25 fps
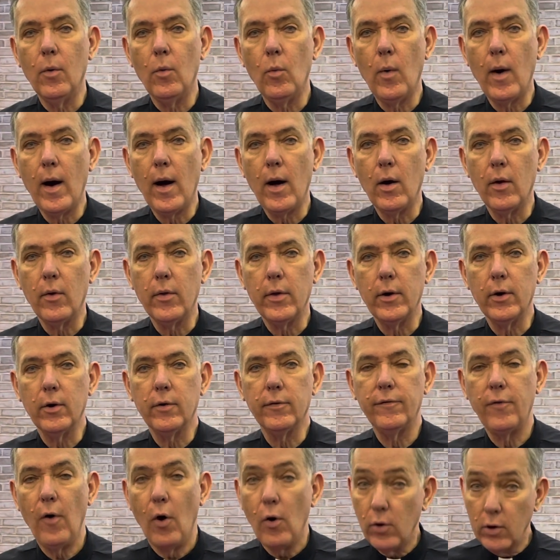While their
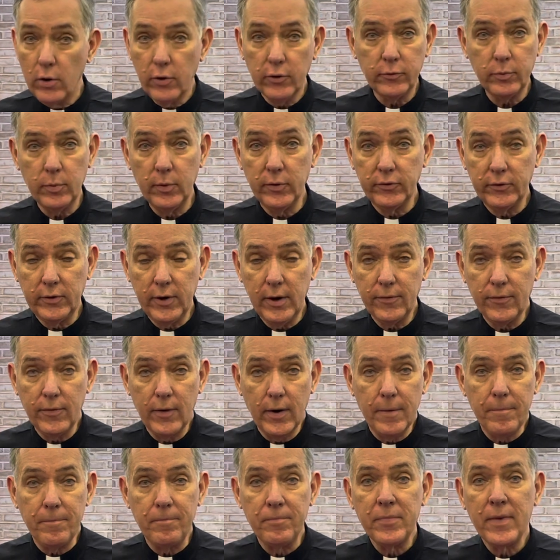focus was
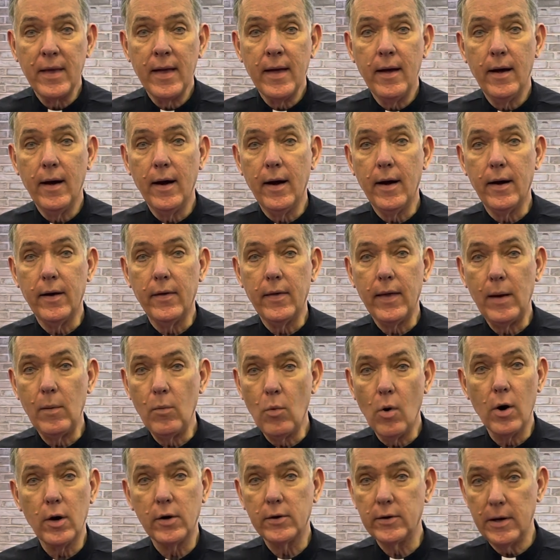different, they
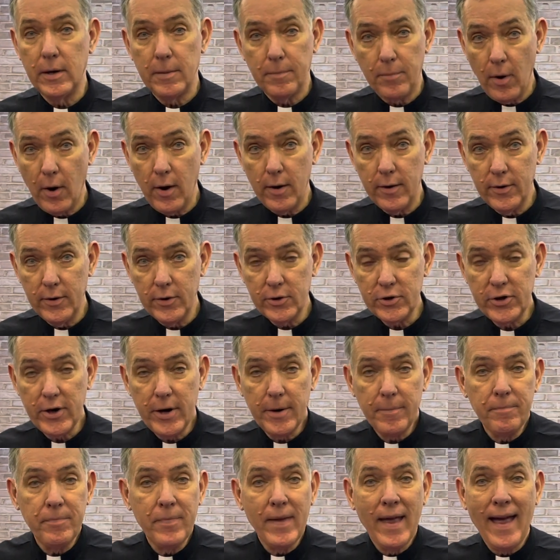worked in
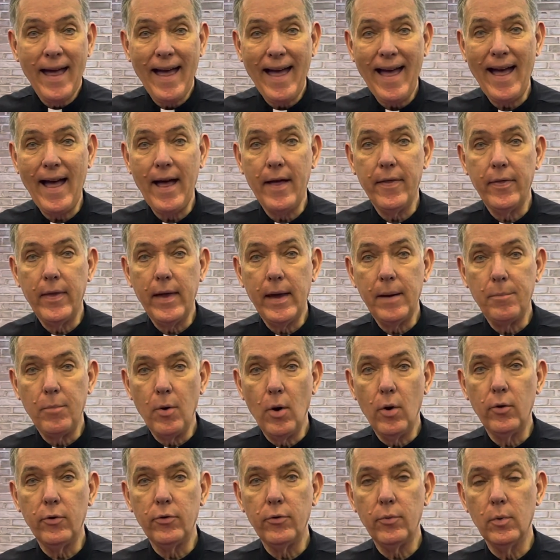partnership, and they
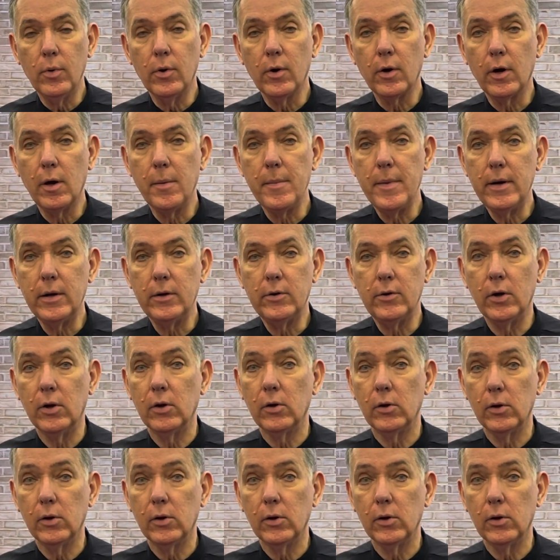both were committed to